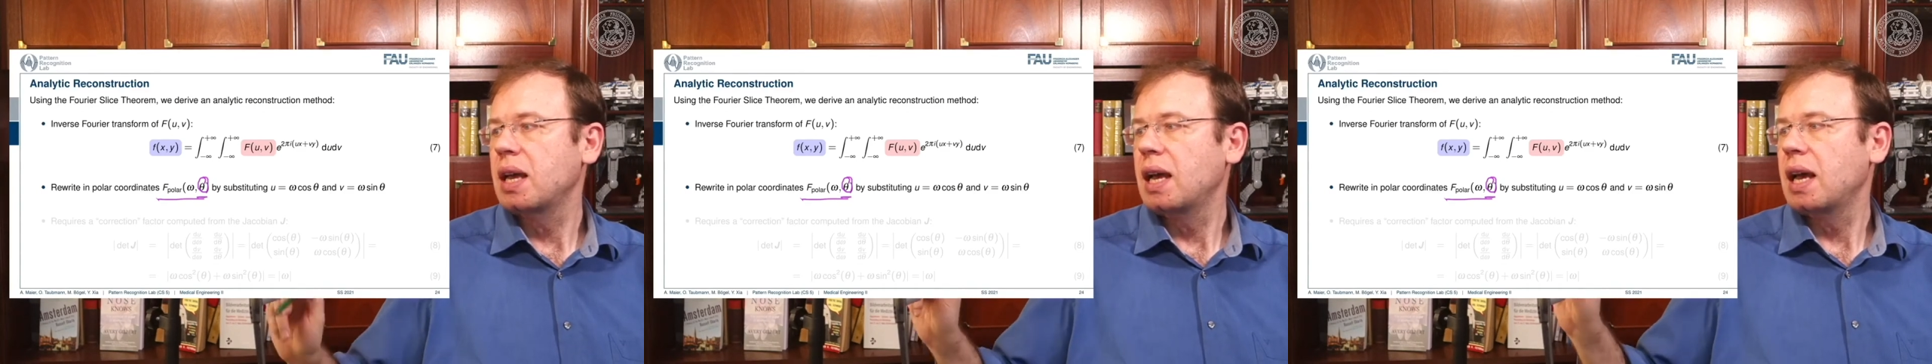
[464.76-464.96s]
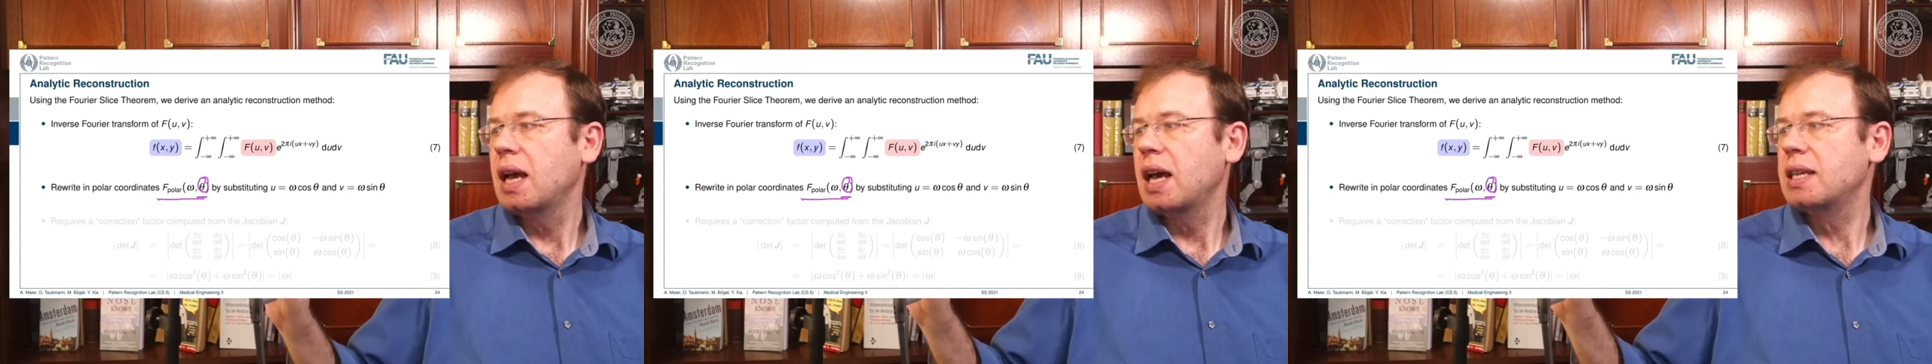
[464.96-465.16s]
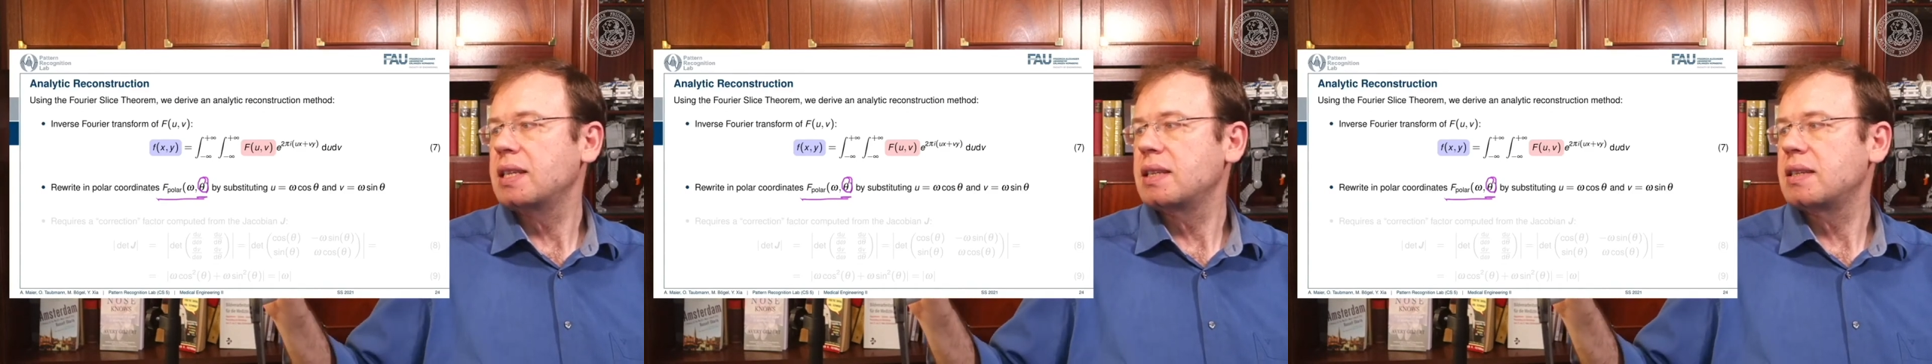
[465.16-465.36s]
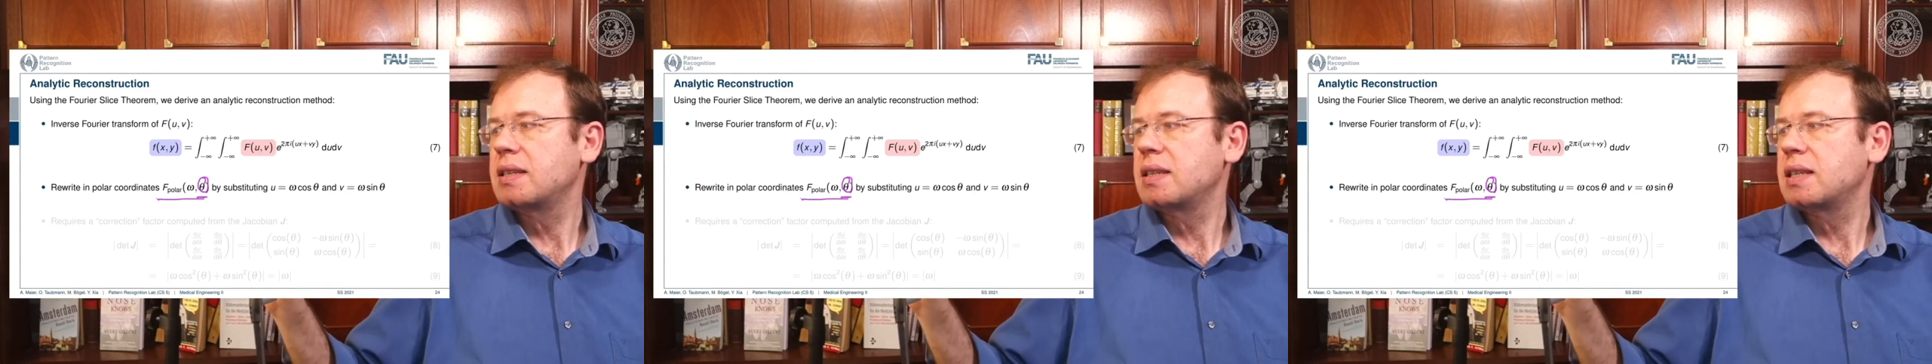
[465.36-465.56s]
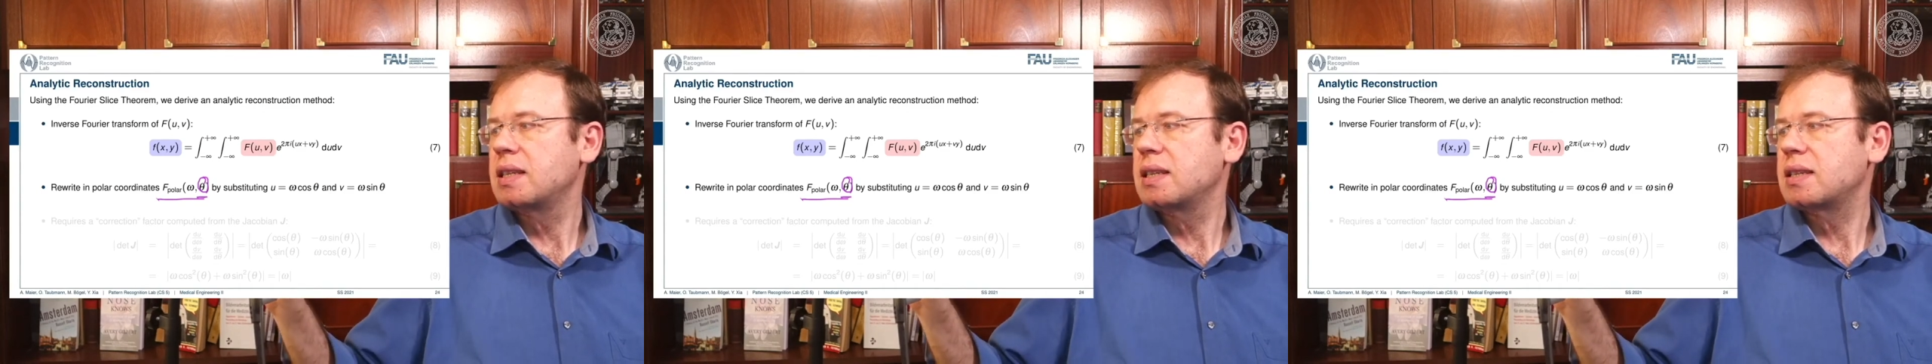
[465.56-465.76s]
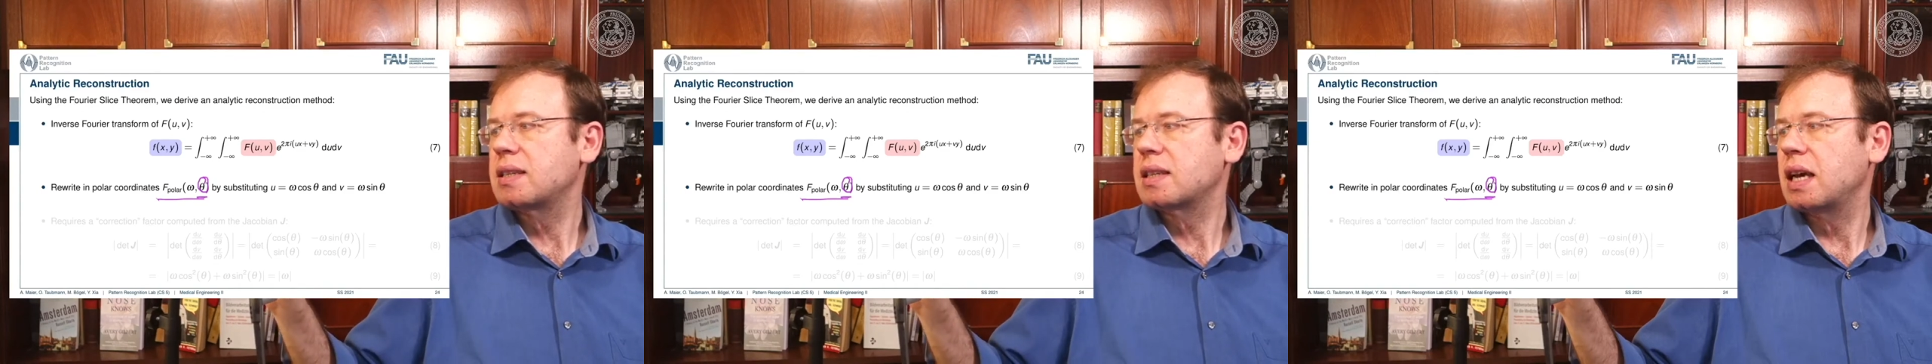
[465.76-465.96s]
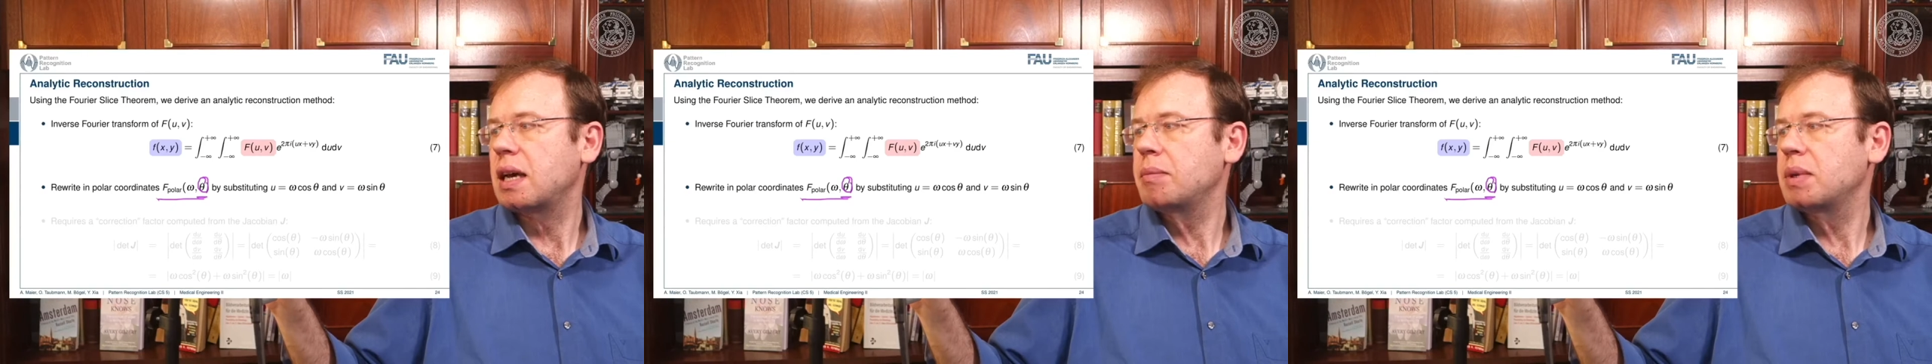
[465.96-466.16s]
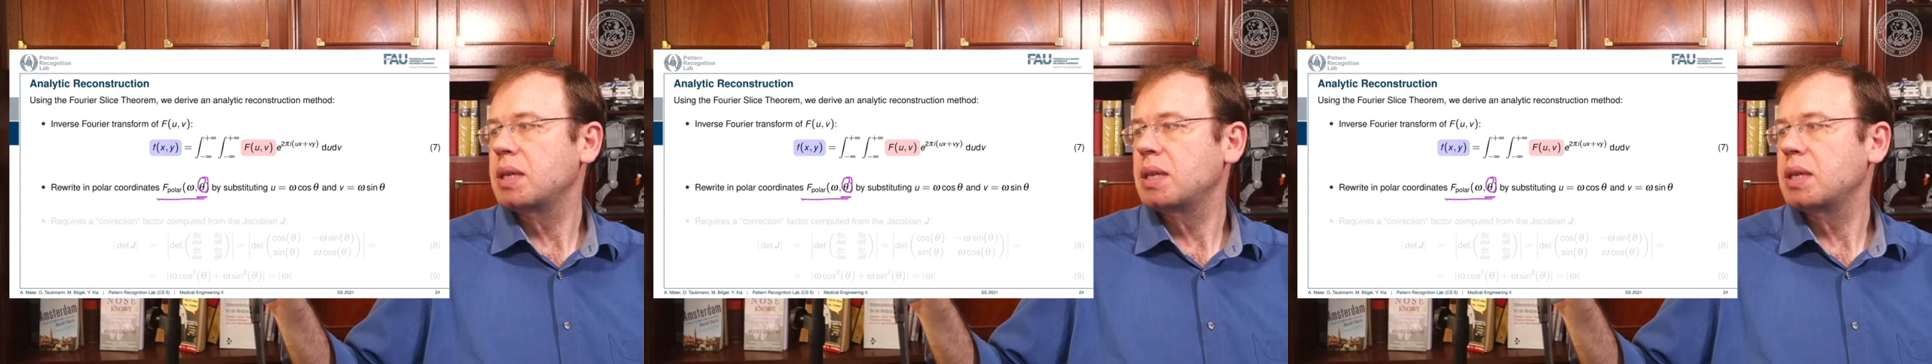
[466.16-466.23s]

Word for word: And this can be